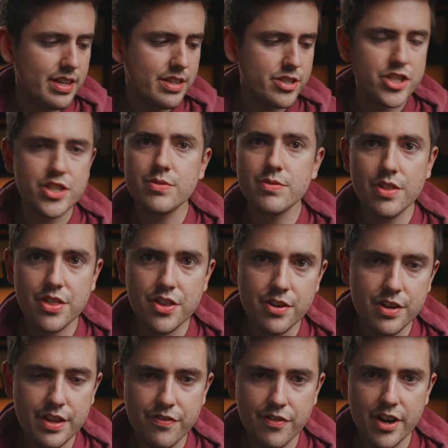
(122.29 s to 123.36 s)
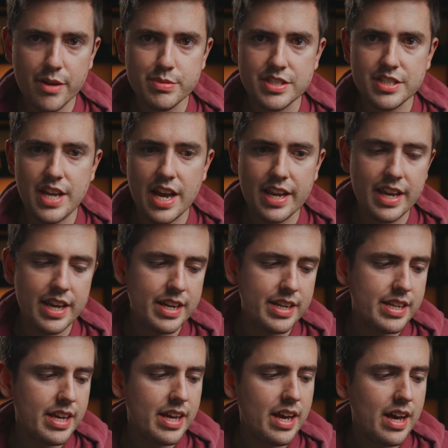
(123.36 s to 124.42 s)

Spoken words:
shooting 30 frames a second,